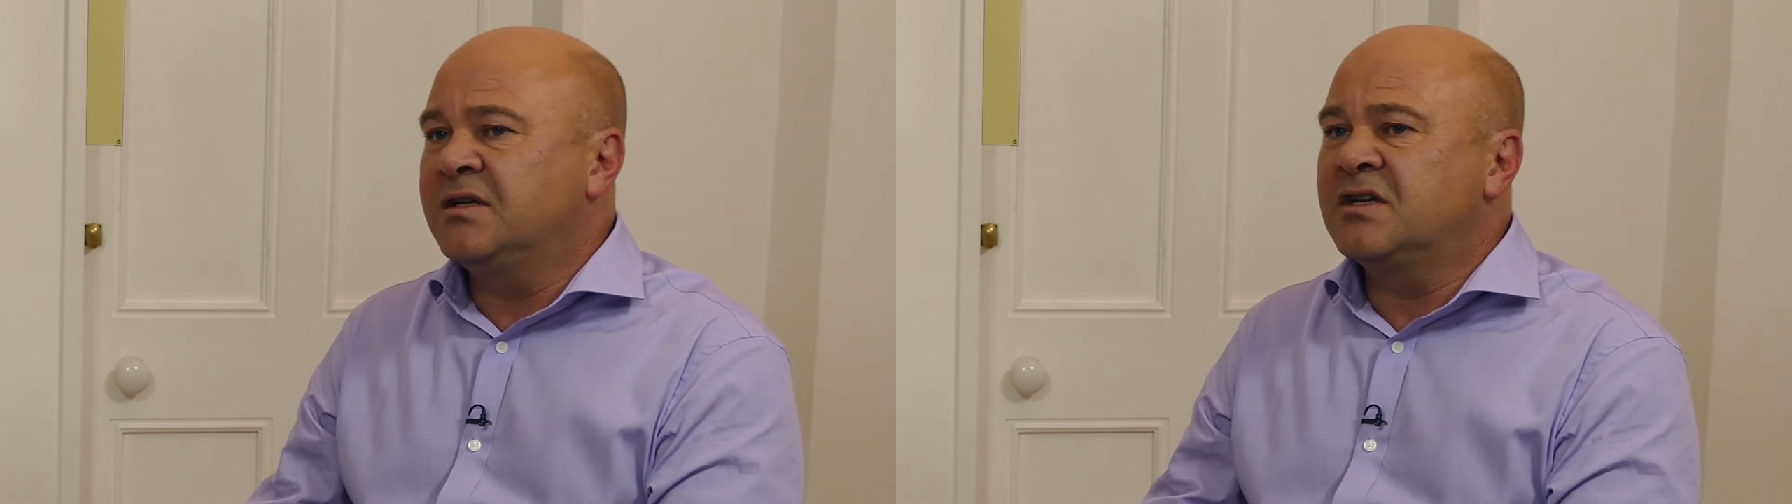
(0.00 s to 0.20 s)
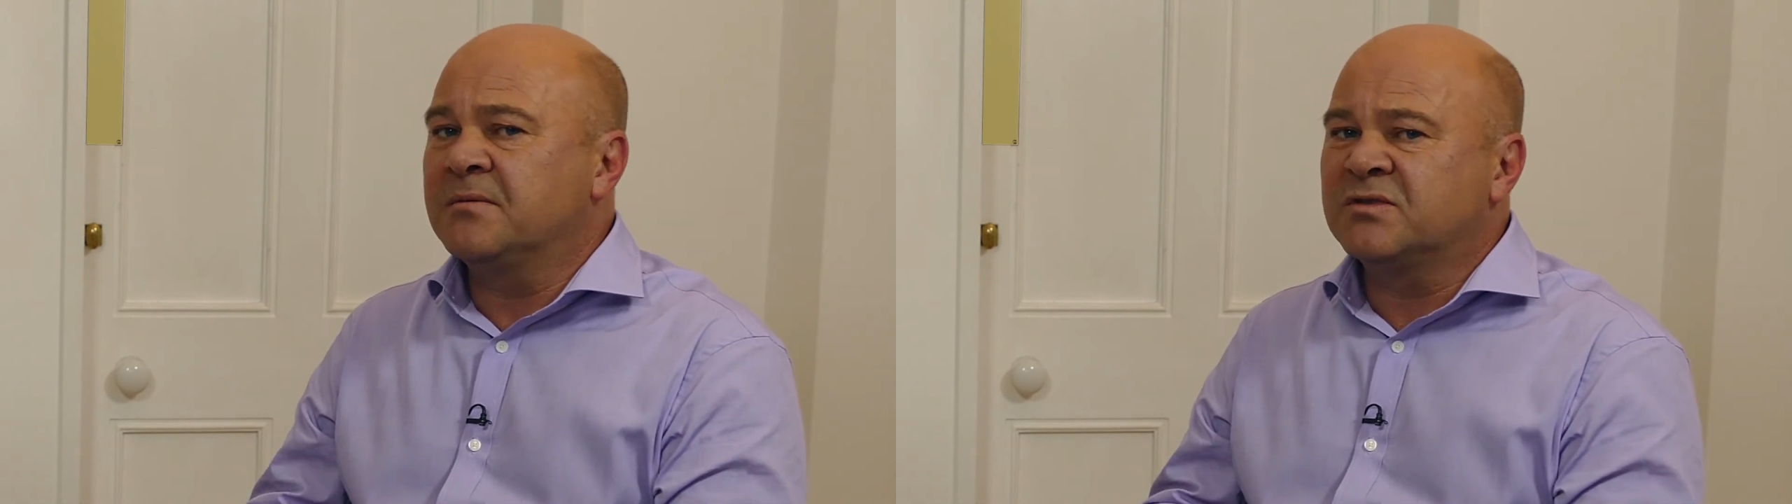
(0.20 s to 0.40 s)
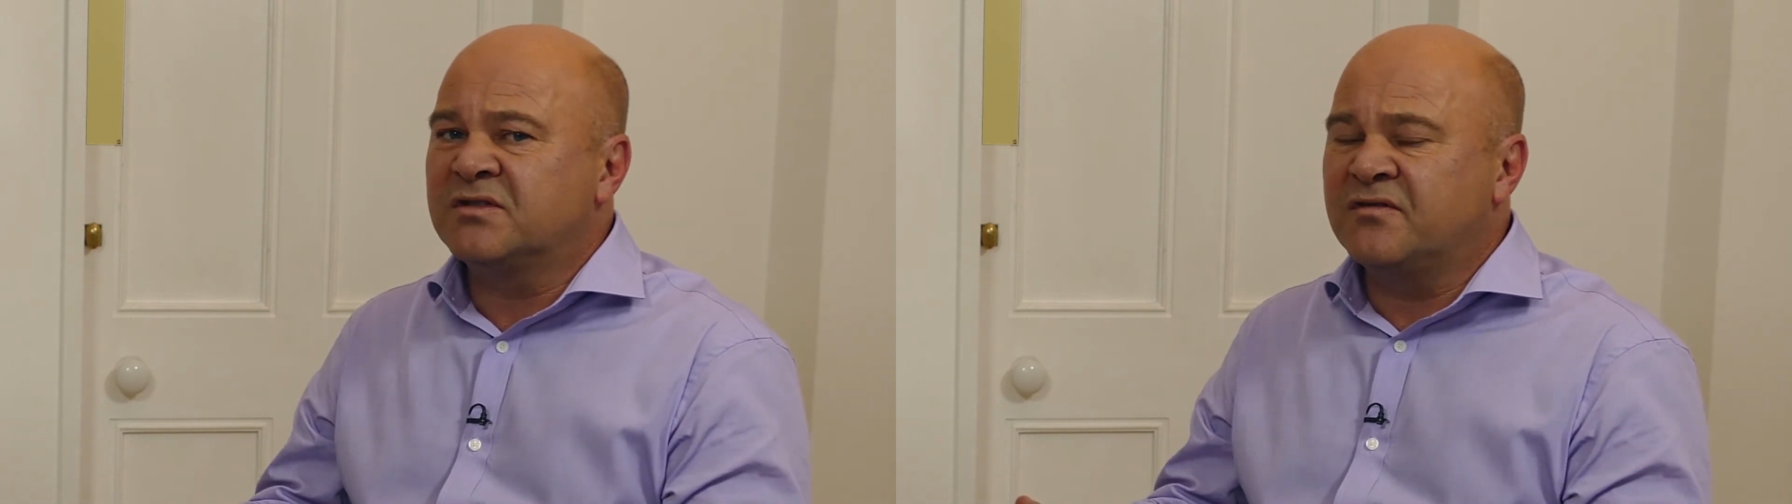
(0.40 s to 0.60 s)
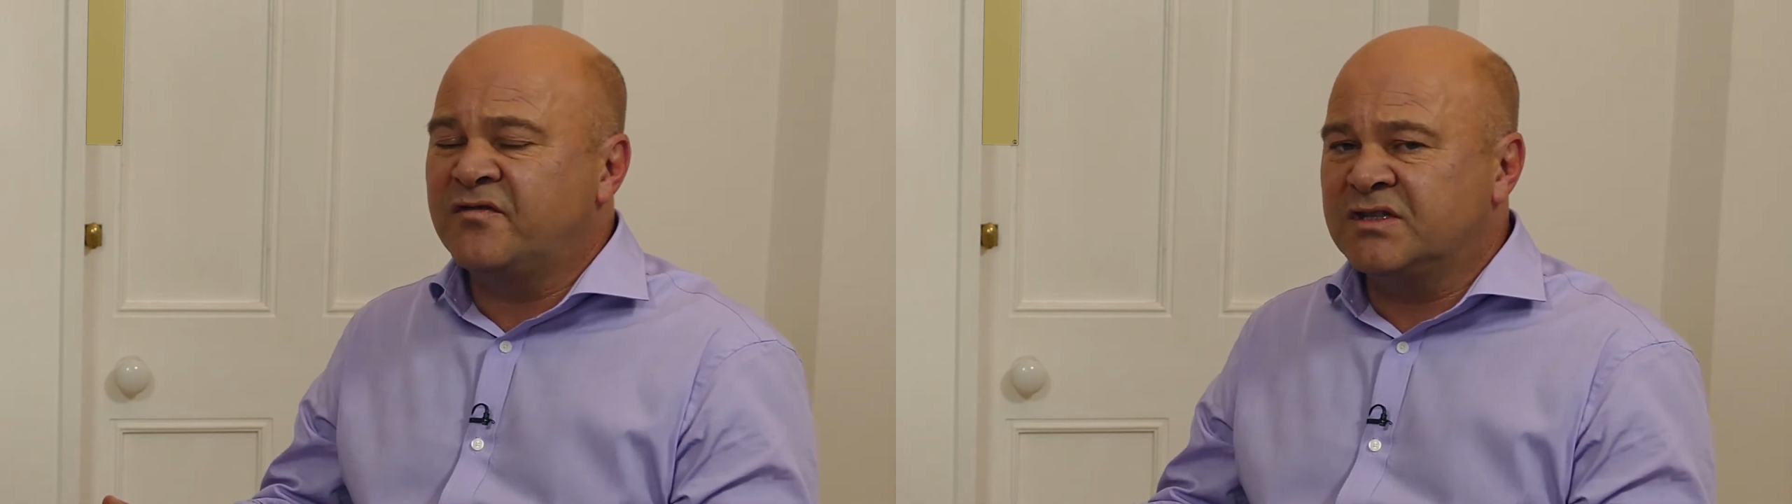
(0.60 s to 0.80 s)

in terms of the